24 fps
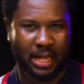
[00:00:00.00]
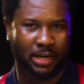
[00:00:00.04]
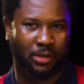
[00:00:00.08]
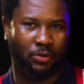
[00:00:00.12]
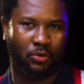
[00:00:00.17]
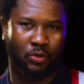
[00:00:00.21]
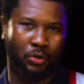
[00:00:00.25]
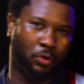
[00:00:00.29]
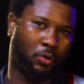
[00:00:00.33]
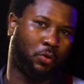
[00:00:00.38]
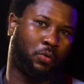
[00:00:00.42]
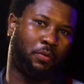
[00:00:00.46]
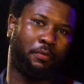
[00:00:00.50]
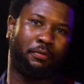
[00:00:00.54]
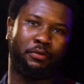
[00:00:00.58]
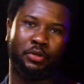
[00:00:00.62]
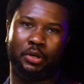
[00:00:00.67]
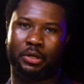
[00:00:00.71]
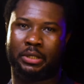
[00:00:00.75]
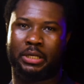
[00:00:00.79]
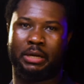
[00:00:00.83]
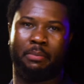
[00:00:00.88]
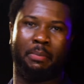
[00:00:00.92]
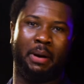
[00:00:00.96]
And, you know, we've
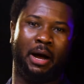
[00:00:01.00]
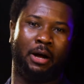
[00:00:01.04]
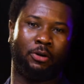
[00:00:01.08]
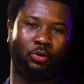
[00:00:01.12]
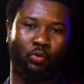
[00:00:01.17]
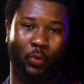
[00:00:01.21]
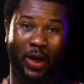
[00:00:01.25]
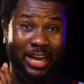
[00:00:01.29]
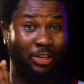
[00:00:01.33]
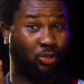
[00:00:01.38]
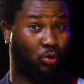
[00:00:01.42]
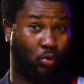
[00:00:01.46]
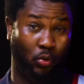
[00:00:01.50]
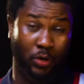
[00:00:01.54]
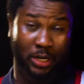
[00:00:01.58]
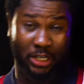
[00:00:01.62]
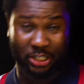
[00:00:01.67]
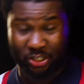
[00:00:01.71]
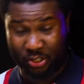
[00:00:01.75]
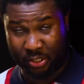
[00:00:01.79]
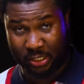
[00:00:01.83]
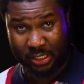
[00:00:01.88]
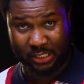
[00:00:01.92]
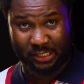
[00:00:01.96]
talked about why school
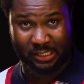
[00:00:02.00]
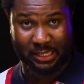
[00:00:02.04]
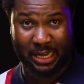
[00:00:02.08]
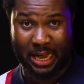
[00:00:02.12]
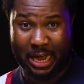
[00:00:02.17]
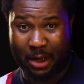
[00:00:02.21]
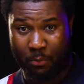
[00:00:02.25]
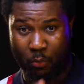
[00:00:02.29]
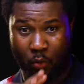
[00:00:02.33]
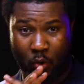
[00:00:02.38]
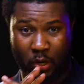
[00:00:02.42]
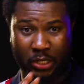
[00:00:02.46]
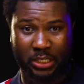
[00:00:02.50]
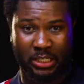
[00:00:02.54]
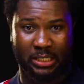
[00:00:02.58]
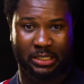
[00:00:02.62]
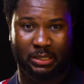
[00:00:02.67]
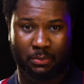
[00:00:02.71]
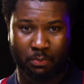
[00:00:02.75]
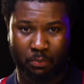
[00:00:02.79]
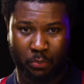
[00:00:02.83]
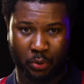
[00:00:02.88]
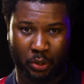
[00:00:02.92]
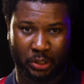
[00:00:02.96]
is not a scam, what
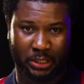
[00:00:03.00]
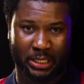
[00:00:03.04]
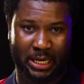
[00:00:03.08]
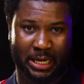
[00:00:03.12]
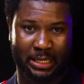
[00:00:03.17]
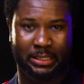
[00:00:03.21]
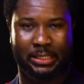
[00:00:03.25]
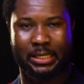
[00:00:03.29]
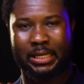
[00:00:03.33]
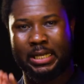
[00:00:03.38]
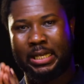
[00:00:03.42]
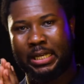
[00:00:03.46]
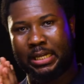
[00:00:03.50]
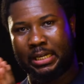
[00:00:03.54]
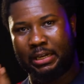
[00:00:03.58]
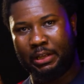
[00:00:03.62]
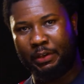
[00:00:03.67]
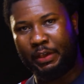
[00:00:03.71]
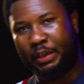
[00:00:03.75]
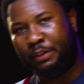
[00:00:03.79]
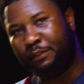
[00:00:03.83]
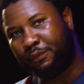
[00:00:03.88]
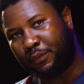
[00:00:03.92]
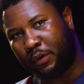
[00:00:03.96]
is important,
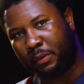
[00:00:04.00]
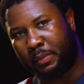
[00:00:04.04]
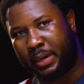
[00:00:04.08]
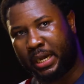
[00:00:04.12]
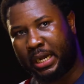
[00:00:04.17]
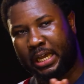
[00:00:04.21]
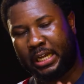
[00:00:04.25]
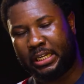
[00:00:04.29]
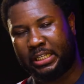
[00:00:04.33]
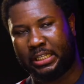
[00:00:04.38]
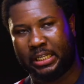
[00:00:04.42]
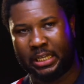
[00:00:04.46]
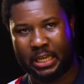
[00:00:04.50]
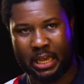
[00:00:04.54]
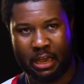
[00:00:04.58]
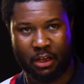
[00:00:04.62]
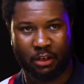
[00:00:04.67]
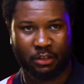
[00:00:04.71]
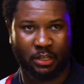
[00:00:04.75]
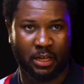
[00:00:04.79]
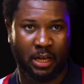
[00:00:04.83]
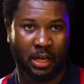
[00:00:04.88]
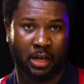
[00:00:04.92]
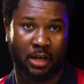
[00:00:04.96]
the informal and
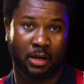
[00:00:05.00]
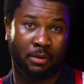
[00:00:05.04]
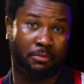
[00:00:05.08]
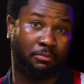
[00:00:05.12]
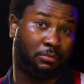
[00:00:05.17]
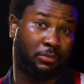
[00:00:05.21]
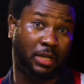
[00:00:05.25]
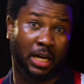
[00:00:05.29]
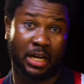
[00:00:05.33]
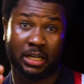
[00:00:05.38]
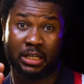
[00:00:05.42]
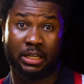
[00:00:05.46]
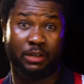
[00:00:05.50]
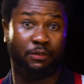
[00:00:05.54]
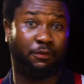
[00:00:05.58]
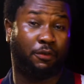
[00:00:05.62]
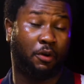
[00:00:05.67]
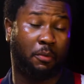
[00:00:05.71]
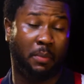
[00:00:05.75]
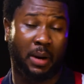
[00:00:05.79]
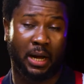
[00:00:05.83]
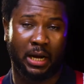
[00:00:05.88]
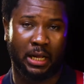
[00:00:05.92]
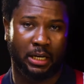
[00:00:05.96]
the
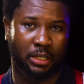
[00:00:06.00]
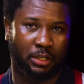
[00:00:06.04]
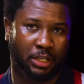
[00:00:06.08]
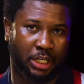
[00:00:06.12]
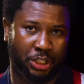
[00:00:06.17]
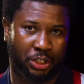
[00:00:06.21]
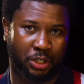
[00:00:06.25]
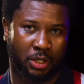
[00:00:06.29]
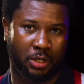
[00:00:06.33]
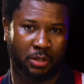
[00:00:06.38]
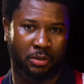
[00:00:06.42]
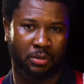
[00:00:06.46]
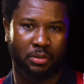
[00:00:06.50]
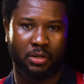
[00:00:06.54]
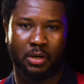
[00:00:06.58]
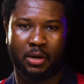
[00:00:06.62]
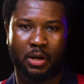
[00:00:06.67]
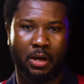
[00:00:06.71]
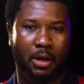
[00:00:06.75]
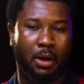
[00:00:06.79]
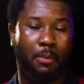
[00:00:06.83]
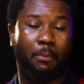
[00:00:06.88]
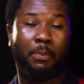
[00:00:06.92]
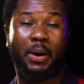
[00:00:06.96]
formal education
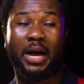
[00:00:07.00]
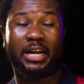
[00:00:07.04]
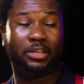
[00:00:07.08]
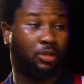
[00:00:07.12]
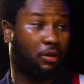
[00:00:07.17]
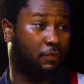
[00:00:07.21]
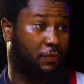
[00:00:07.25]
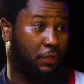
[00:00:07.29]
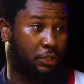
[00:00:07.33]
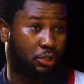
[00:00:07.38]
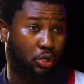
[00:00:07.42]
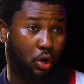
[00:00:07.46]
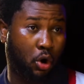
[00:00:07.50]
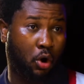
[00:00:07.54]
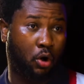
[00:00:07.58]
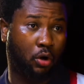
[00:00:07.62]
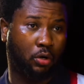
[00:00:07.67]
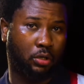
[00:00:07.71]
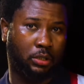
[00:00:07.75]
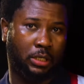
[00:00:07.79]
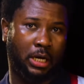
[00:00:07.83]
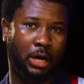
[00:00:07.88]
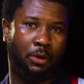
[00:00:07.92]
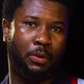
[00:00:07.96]
part of it
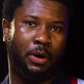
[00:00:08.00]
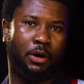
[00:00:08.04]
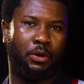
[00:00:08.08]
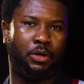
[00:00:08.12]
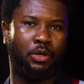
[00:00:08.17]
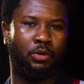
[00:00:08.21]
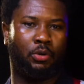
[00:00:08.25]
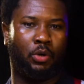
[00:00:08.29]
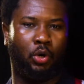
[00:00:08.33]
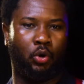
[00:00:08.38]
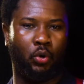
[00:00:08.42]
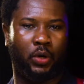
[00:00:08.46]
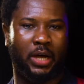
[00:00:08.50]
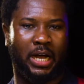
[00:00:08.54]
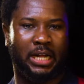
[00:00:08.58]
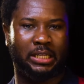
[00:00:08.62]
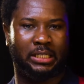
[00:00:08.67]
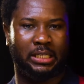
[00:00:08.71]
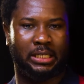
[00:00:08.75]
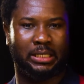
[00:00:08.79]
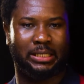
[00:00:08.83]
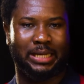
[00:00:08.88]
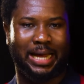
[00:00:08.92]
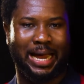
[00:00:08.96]
all. Now we're going to look
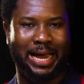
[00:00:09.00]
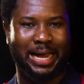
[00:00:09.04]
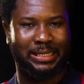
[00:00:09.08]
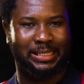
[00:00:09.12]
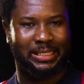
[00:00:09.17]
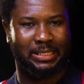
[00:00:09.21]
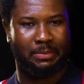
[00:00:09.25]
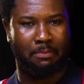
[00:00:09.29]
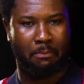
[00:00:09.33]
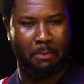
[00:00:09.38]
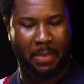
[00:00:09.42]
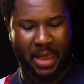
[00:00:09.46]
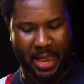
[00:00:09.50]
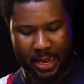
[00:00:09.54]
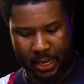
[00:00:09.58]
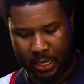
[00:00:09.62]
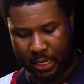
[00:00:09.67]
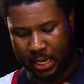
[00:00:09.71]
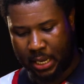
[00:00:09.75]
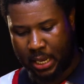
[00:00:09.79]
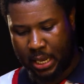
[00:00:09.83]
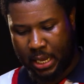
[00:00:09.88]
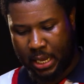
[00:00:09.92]
at it as men.